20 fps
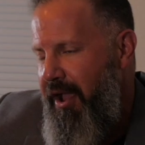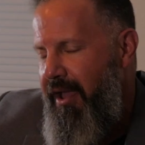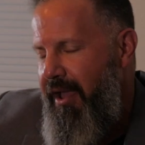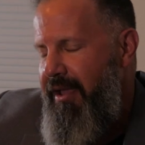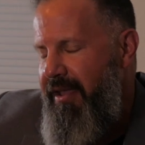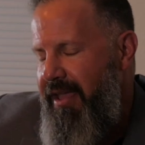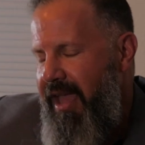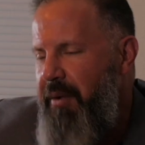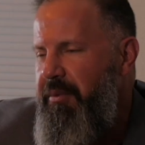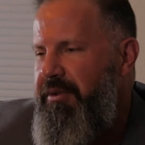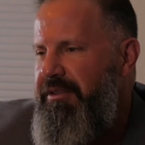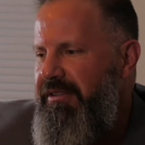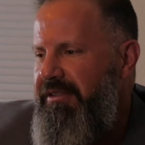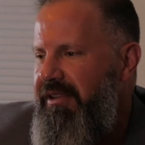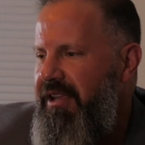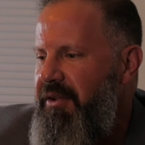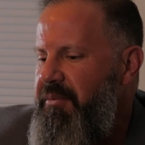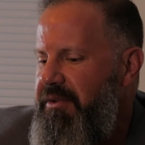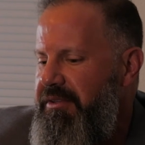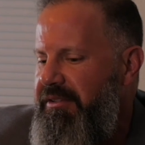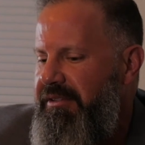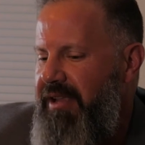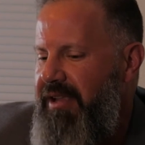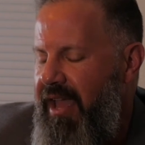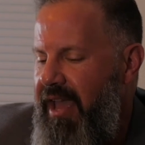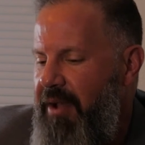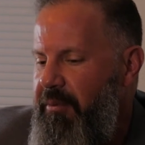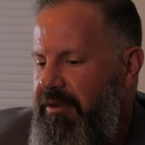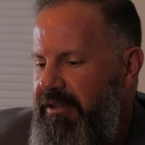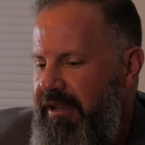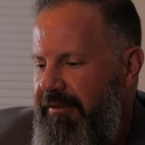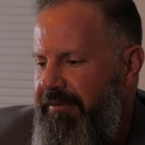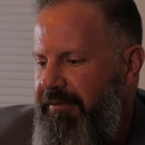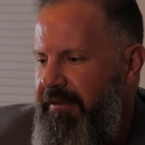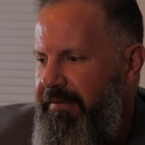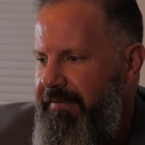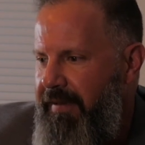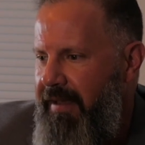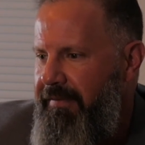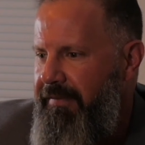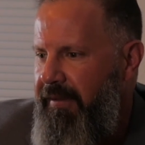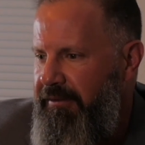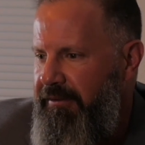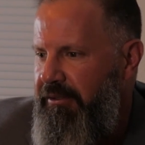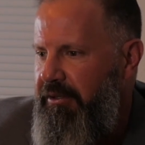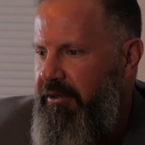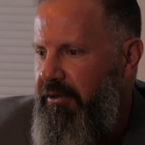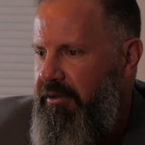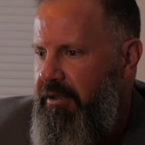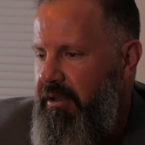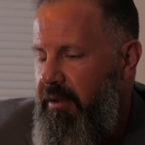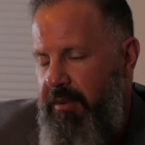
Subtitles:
Yeah, it was. Yeah, we definitely. I felt a little.